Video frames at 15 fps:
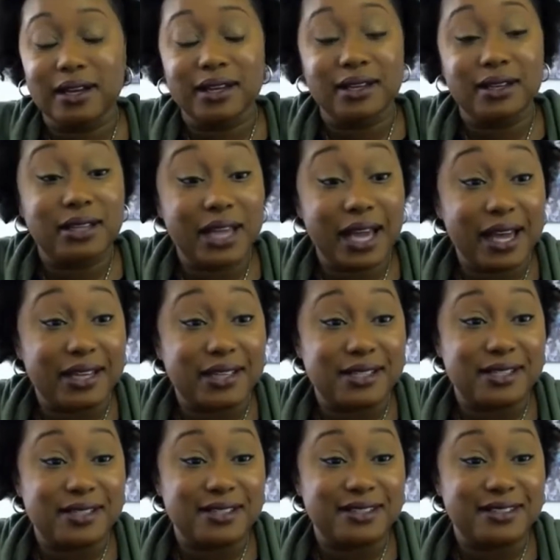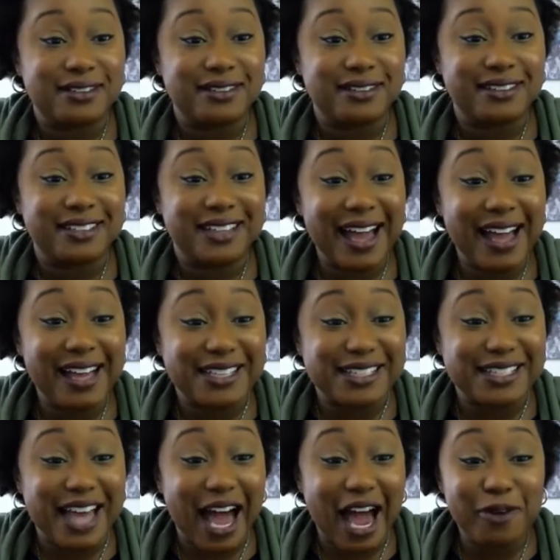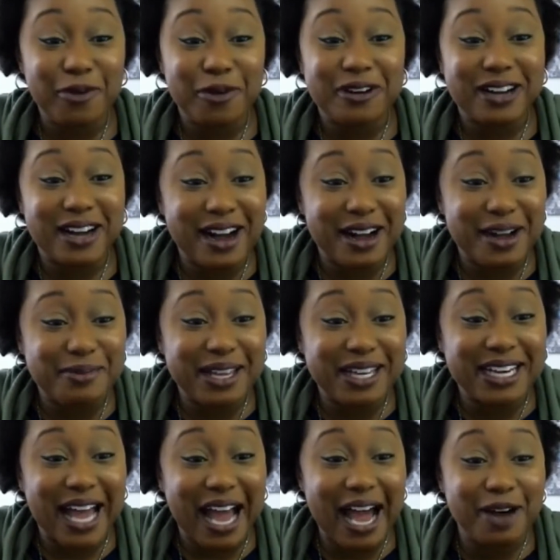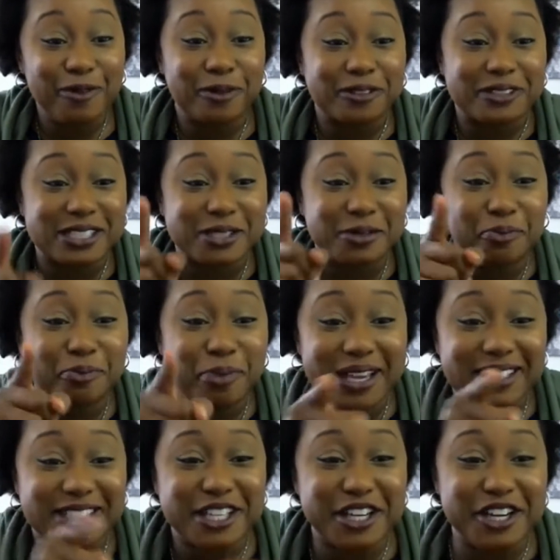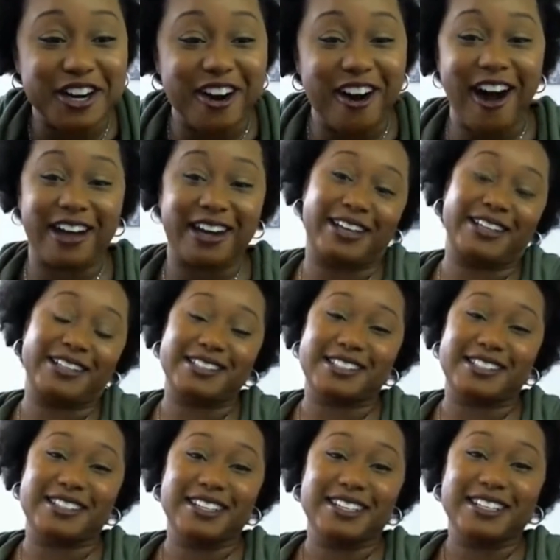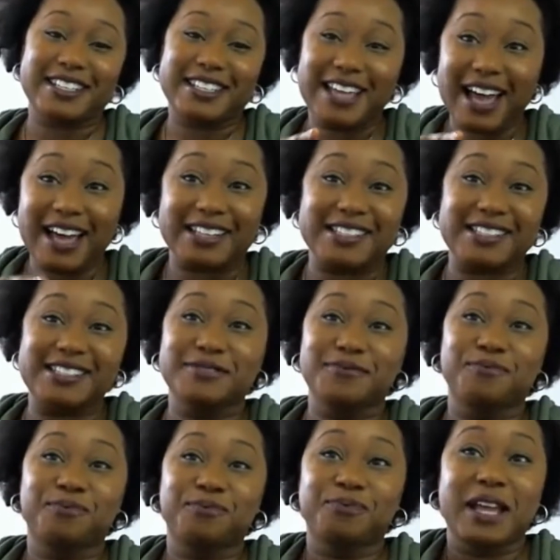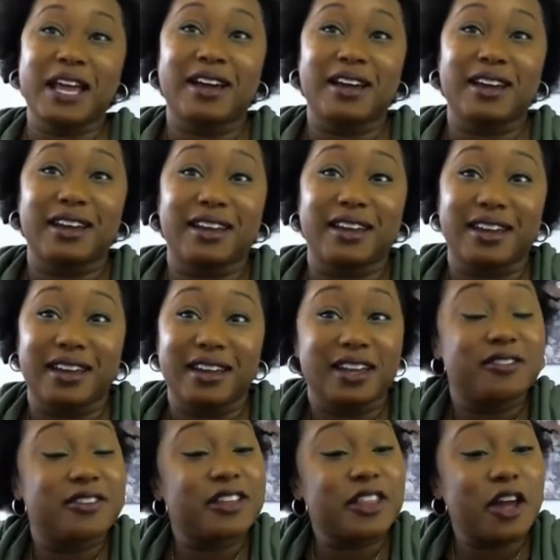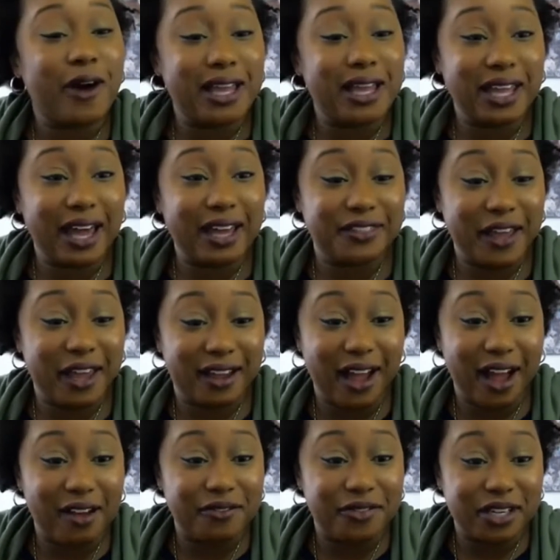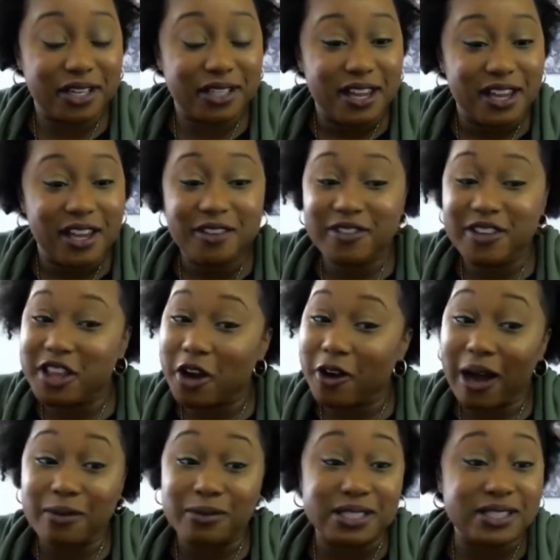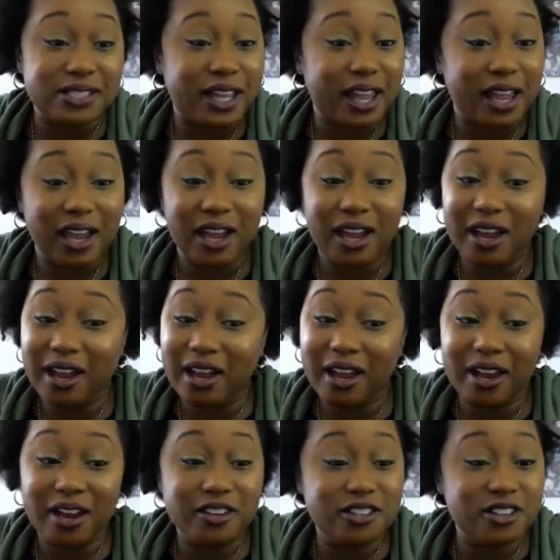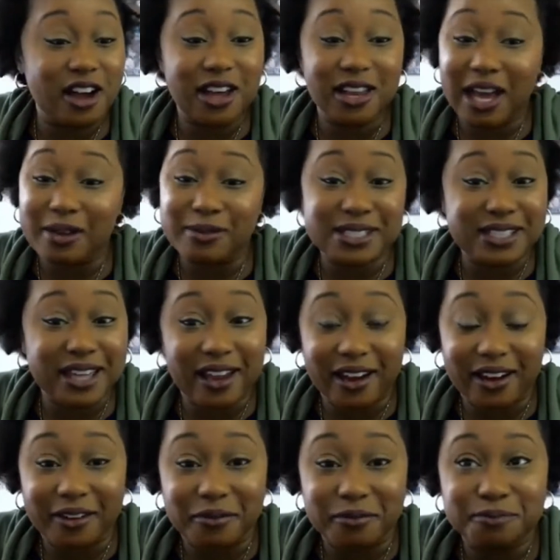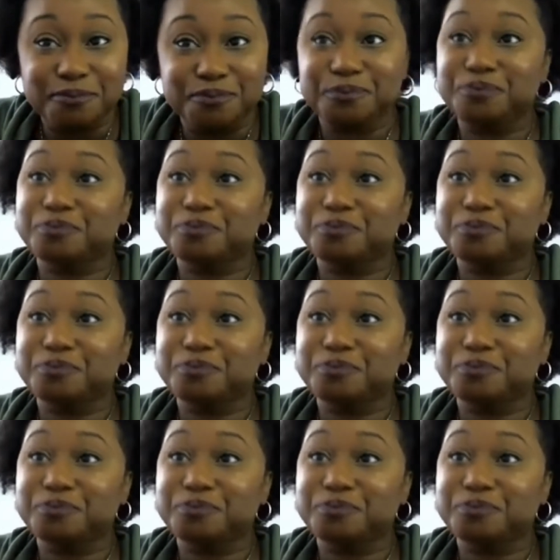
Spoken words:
yes, I will come and I will speak to your audience. Yes. Even though I lacked that confidence, even though I was scared, y'all, I was scared.